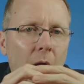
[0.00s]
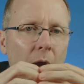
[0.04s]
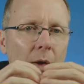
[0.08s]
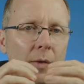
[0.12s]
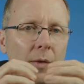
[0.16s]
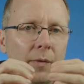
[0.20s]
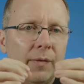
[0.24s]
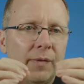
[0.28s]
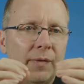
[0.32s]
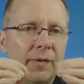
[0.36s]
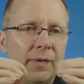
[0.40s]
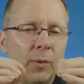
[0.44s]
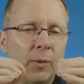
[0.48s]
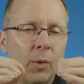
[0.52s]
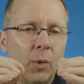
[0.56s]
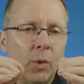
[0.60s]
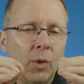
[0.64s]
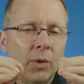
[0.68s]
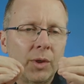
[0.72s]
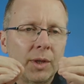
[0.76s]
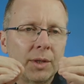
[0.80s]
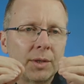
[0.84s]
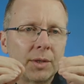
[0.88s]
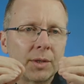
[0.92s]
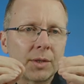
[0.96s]
for
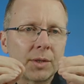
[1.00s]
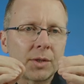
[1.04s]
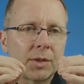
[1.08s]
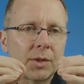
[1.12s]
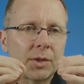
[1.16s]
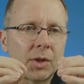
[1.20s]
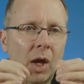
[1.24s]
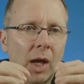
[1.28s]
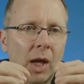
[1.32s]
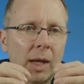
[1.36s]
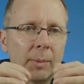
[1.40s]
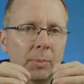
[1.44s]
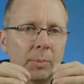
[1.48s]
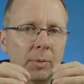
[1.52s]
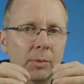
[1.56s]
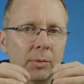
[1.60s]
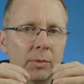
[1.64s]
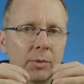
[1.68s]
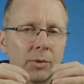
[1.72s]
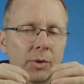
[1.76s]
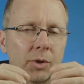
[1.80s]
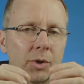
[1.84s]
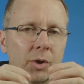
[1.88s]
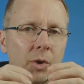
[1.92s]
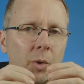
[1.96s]
the
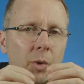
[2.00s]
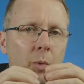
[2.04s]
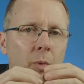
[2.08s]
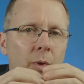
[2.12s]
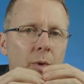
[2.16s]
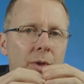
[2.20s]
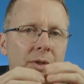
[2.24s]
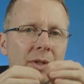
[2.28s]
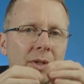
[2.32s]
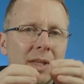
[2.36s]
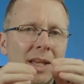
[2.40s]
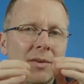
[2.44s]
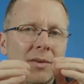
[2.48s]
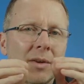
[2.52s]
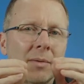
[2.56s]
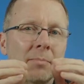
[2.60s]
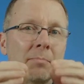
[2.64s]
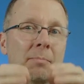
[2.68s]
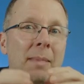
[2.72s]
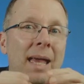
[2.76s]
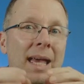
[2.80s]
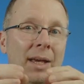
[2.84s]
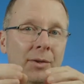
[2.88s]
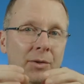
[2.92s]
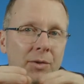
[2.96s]
disciples was their
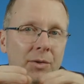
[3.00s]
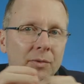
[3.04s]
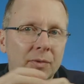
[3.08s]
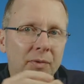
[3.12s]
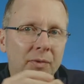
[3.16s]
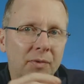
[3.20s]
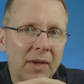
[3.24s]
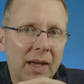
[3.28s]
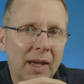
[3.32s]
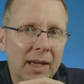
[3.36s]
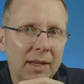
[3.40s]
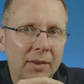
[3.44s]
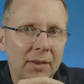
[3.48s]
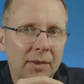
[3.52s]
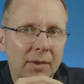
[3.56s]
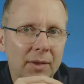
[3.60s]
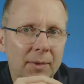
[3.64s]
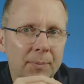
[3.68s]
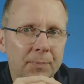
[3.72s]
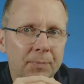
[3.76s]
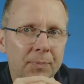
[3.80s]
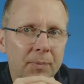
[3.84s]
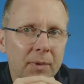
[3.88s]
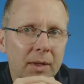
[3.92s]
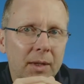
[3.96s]
amount of faith,
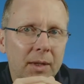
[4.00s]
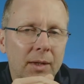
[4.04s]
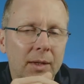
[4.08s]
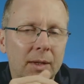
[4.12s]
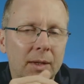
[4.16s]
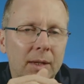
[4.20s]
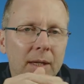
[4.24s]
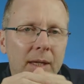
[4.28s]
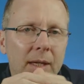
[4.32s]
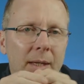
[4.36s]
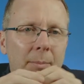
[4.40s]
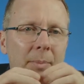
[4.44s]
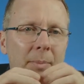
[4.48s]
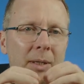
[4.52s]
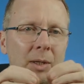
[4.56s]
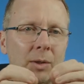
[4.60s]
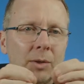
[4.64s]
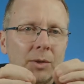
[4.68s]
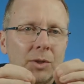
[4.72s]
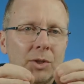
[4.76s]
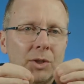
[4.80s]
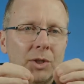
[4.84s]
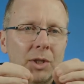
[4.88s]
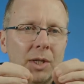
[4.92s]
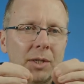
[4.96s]

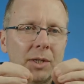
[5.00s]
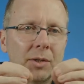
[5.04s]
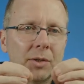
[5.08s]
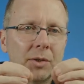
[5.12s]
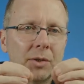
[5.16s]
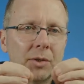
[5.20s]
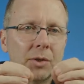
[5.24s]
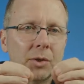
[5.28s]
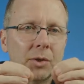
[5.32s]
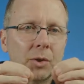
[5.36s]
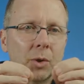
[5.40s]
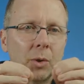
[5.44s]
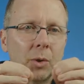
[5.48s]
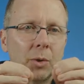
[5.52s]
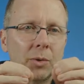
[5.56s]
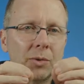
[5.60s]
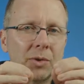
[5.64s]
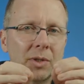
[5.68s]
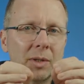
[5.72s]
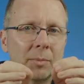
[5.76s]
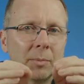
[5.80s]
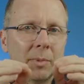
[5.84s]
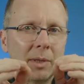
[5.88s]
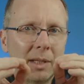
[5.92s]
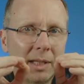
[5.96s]
because Jesus calls
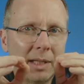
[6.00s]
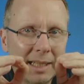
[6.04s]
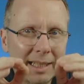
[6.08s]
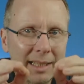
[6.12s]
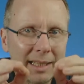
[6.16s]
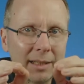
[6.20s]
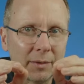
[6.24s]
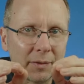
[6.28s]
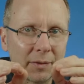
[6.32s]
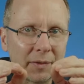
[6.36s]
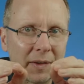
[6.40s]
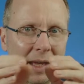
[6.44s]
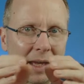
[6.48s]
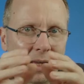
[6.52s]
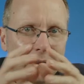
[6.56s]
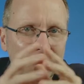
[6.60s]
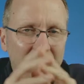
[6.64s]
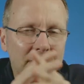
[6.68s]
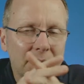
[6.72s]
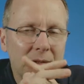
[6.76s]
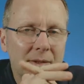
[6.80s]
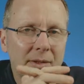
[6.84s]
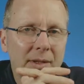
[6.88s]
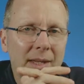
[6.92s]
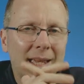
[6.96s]
them little
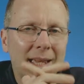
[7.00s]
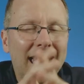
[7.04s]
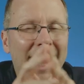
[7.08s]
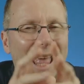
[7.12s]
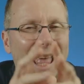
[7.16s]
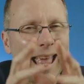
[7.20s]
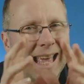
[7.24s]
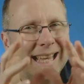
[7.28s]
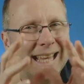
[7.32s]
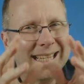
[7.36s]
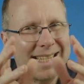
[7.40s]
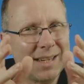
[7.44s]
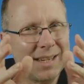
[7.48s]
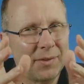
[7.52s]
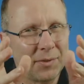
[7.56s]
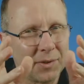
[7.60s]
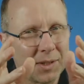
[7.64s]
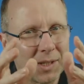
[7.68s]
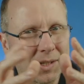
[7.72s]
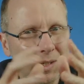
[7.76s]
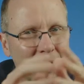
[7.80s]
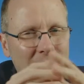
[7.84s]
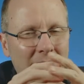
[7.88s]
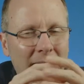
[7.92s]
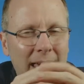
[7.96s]
faiths, as if
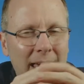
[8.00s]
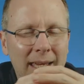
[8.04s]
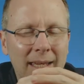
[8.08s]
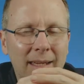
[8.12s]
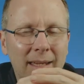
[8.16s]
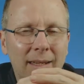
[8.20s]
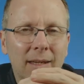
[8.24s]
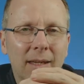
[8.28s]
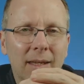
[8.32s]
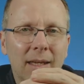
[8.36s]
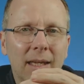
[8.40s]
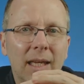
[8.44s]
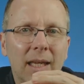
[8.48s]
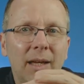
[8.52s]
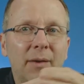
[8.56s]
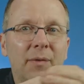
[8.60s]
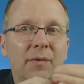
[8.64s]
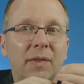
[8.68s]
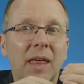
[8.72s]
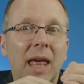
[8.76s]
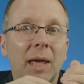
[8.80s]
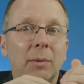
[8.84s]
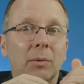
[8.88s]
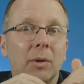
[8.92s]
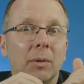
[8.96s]
to say, if
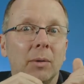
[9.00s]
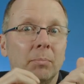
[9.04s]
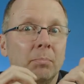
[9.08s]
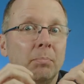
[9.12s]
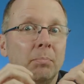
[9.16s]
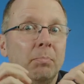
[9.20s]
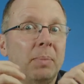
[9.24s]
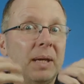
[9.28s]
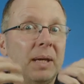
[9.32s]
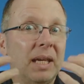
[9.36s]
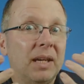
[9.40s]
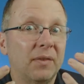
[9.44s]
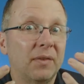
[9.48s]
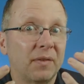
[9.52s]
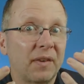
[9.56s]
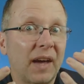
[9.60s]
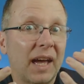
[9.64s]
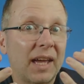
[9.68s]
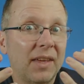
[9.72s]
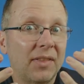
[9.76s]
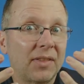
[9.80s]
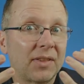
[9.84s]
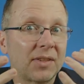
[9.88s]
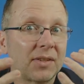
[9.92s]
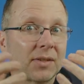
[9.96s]
they were big
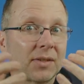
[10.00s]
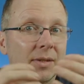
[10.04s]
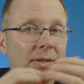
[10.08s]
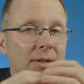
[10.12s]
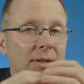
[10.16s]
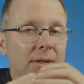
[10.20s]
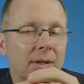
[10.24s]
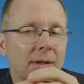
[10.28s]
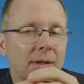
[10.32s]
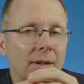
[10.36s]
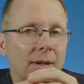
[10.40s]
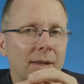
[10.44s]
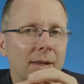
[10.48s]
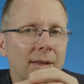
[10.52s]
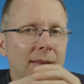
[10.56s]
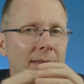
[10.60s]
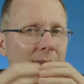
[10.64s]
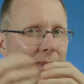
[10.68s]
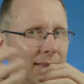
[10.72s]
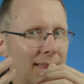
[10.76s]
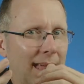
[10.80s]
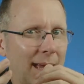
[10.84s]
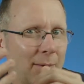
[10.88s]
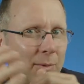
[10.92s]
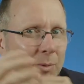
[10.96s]
faiths,
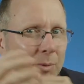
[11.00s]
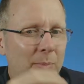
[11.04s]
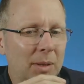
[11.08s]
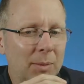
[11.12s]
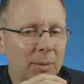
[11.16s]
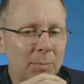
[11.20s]
then they would be